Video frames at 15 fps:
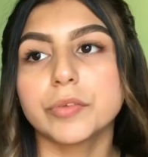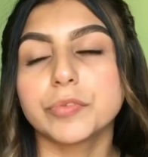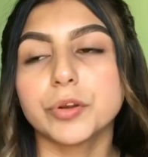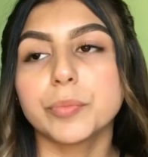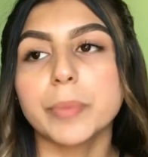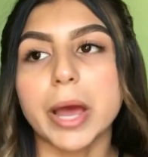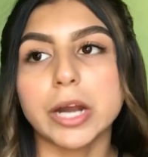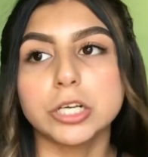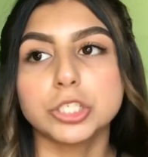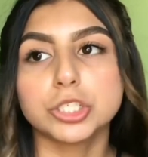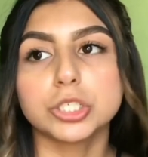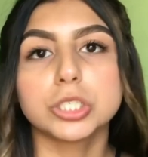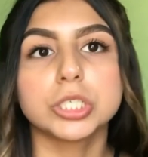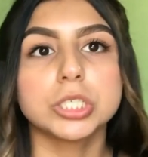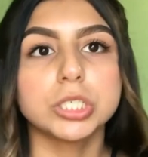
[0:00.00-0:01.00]
your
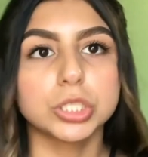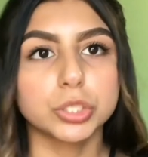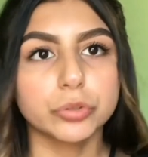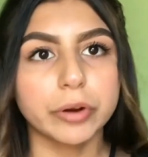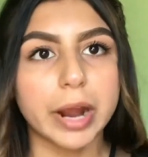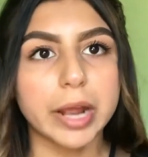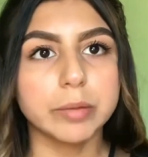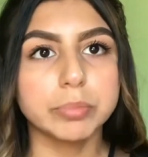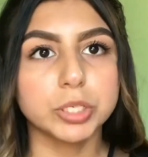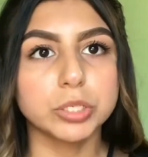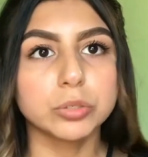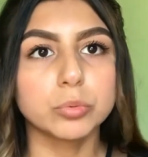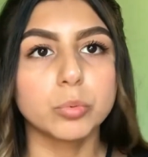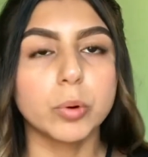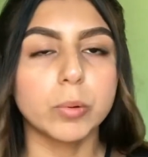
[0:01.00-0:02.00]
manager could describe
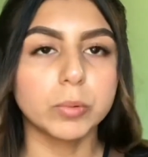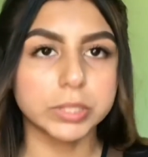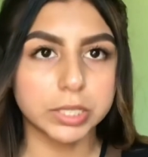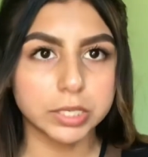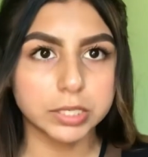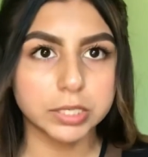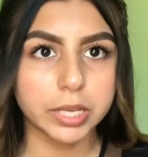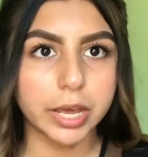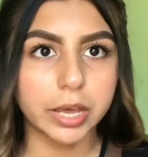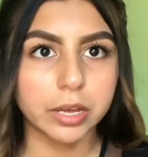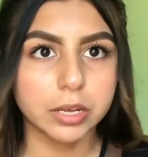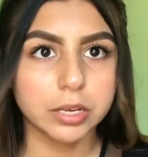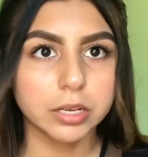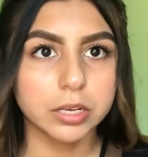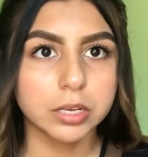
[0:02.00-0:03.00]
you, what would they say?
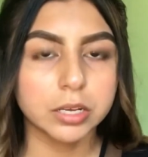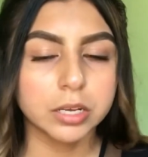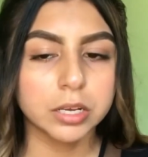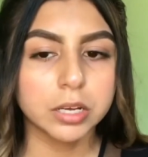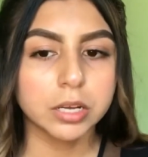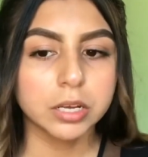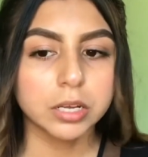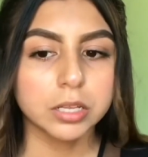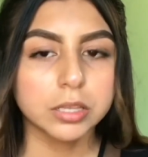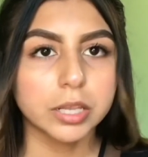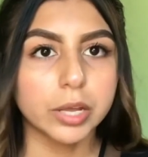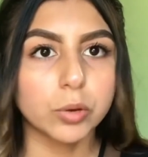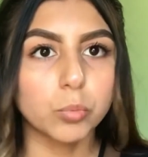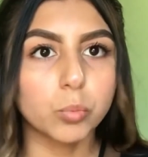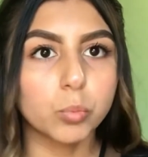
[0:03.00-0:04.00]

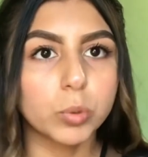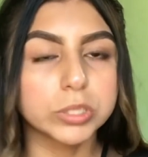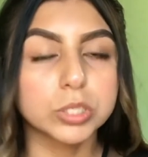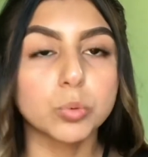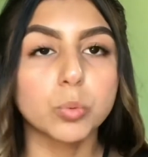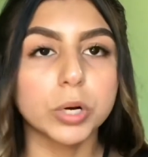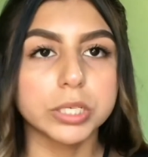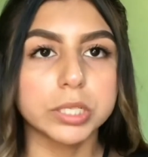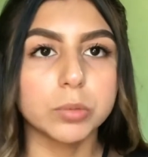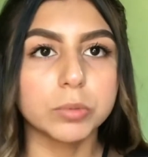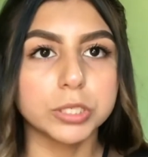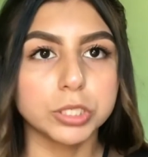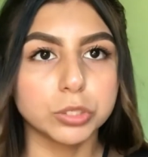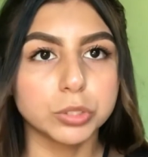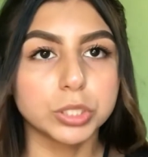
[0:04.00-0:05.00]
Like, what's a word they
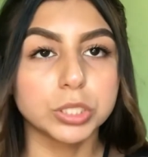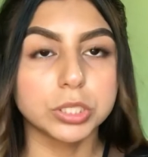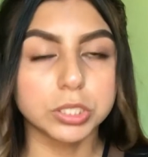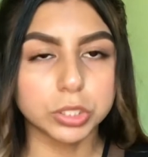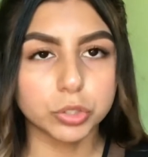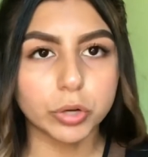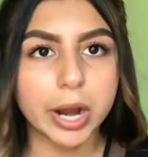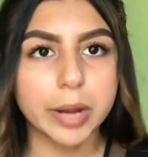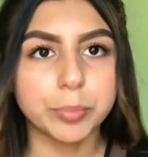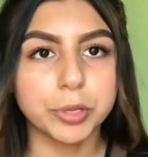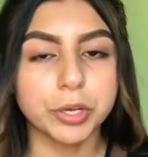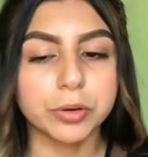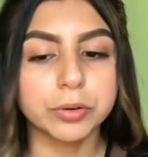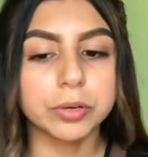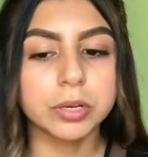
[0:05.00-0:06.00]
would use to describe
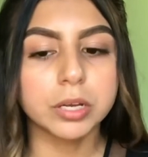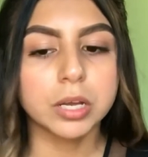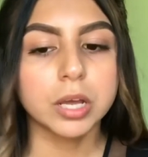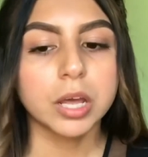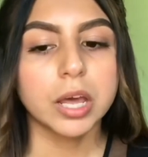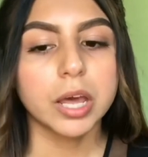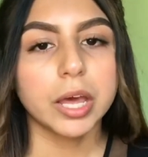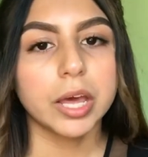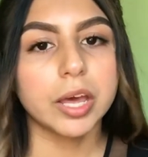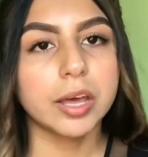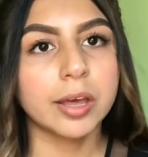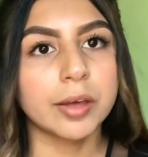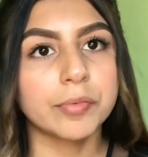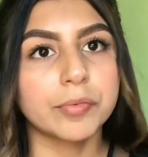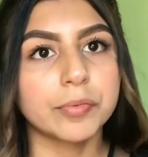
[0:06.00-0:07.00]
you?
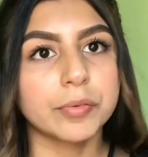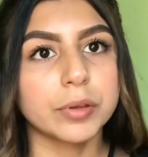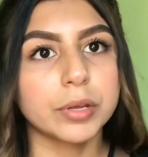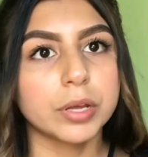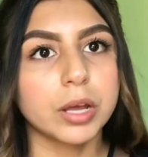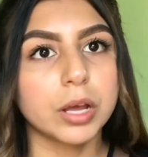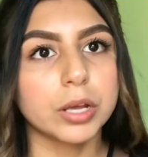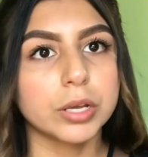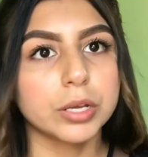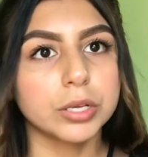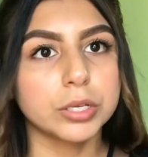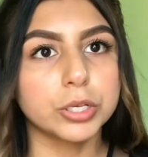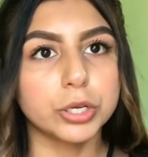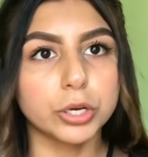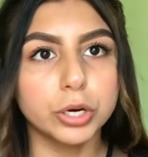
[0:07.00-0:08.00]
If
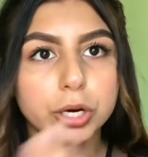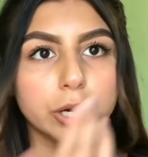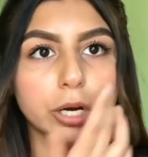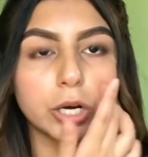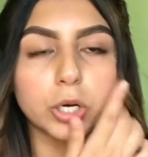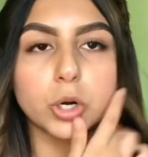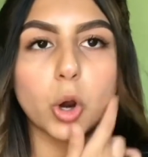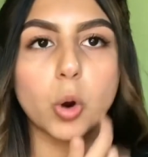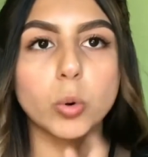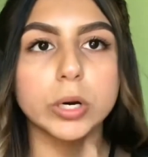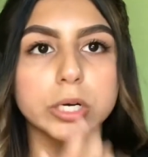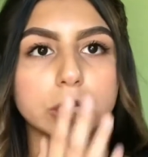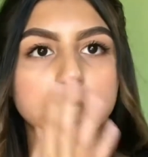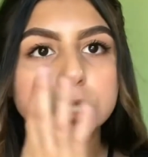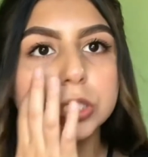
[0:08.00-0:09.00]
your
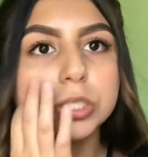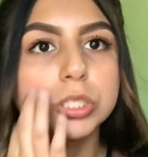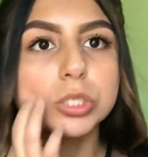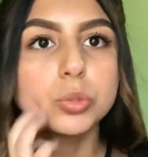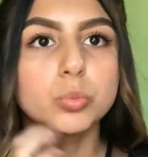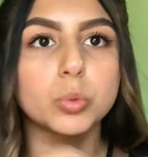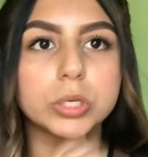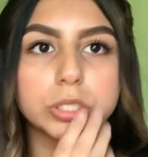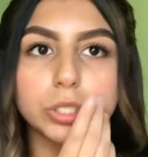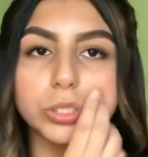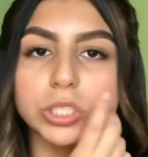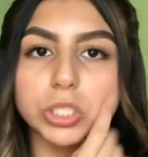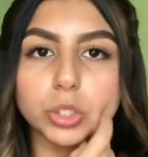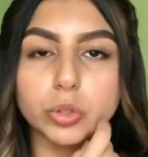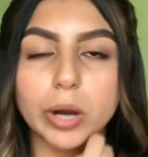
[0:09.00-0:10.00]
coworkers were to
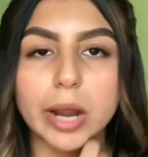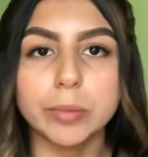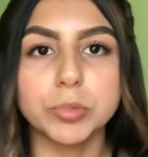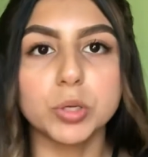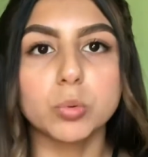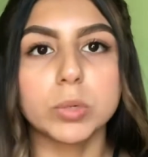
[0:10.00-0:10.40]
describe you,